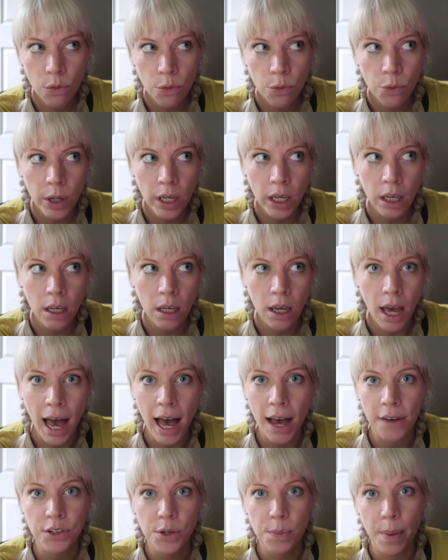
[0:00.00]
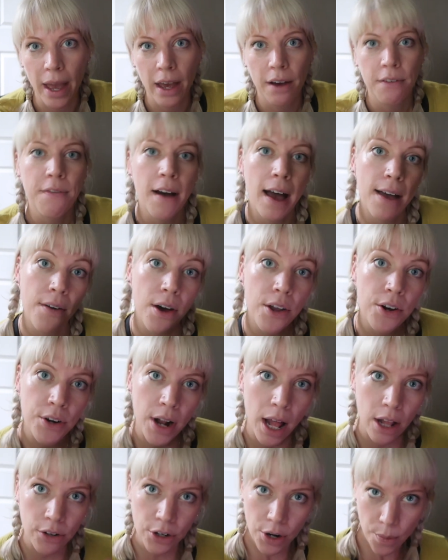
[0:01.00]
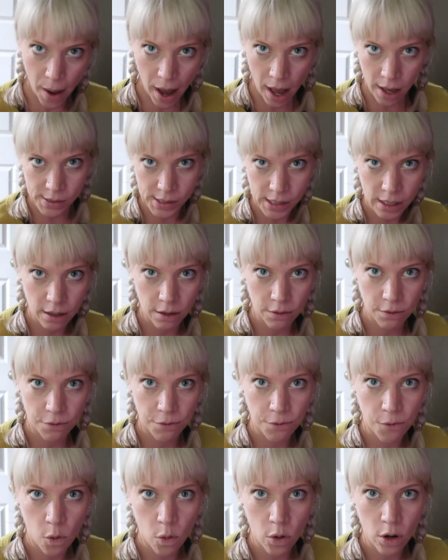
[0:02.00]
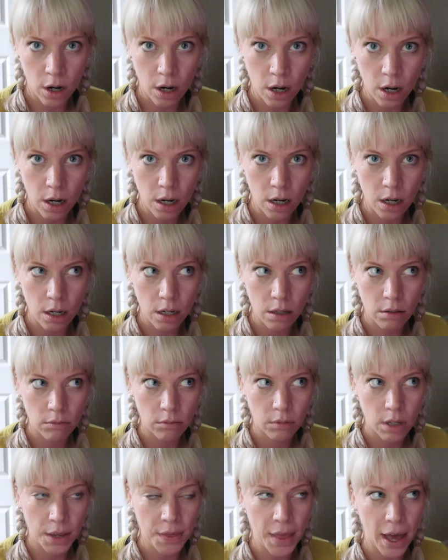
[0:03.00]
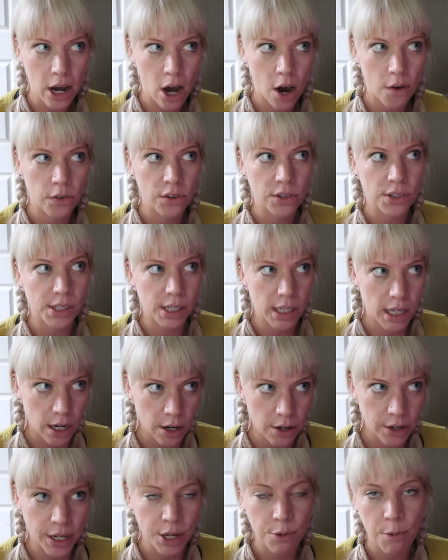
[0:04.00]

we have to pay a $500 deposit and that covers security,